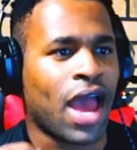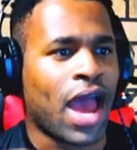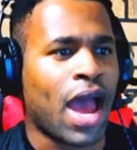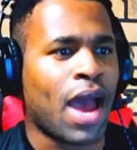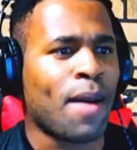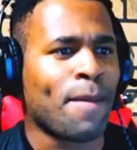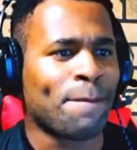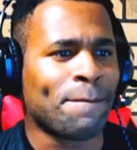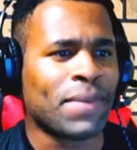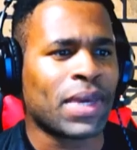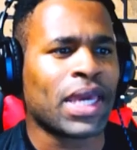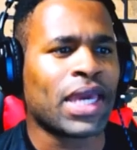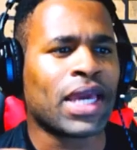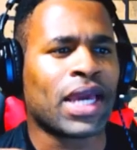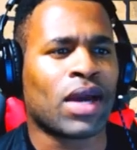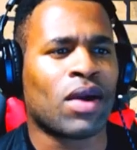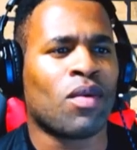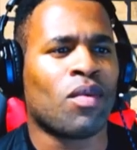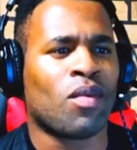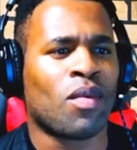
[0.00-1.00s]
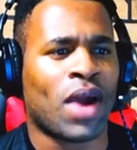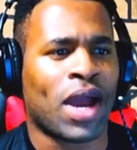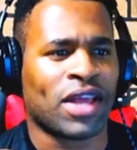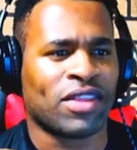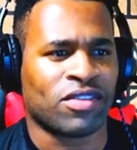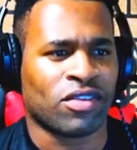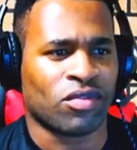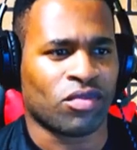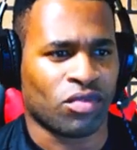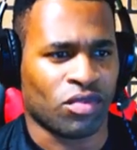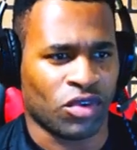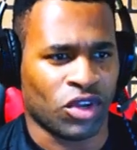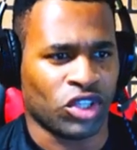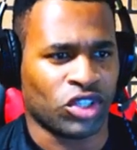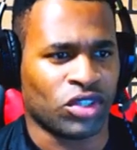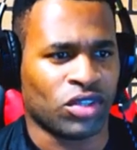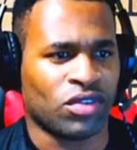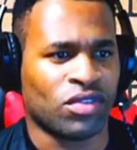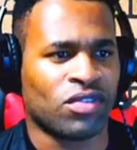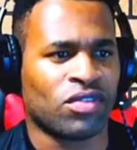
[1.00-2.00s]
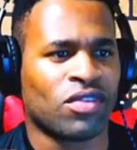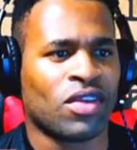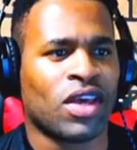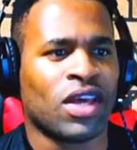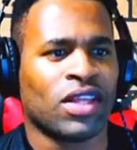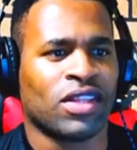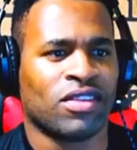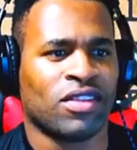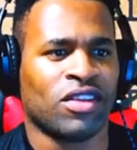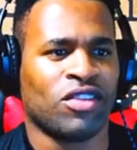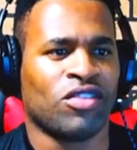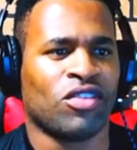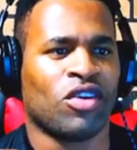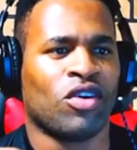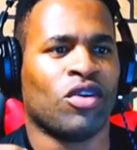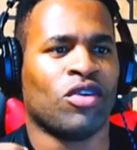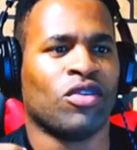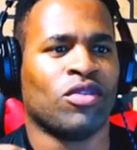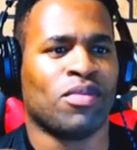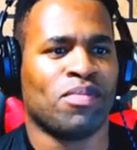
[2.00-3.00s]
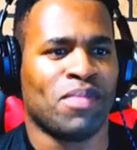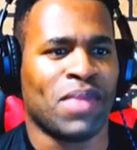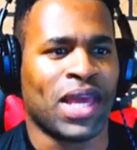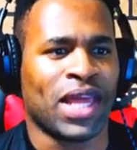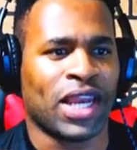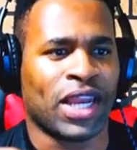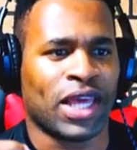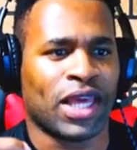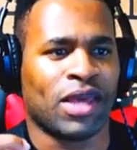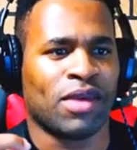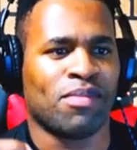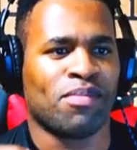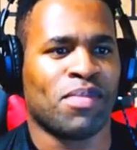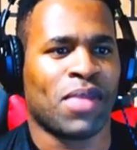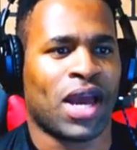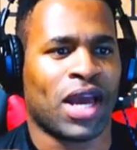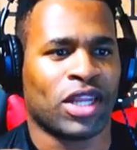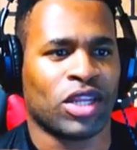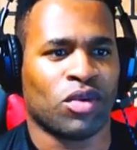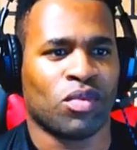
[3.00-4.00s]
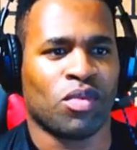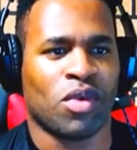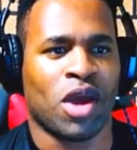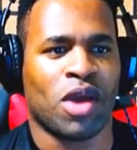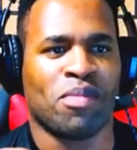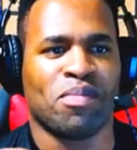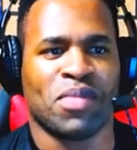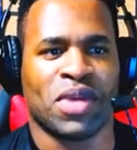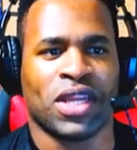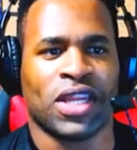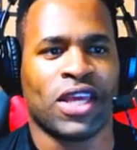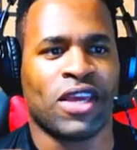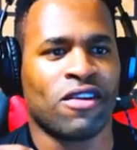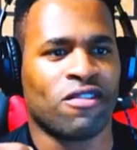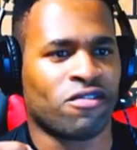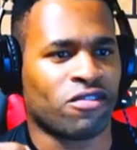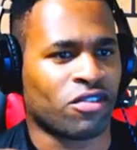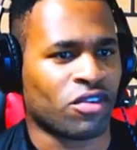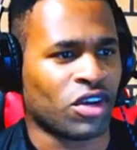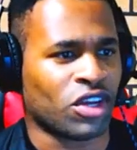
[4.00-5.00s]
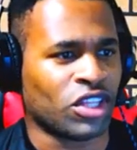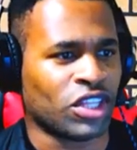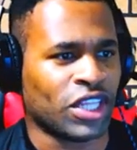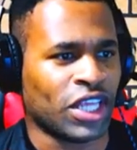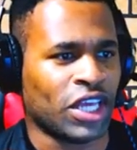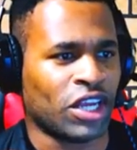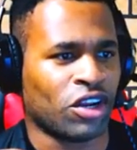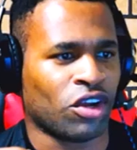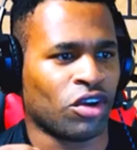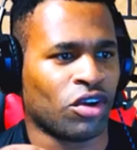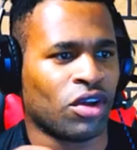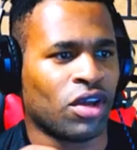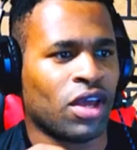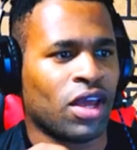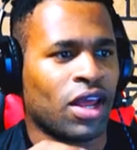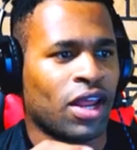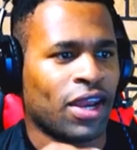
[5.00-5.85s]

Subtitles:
and pink and white regions detailed mainly by the Webb mid-infrared data.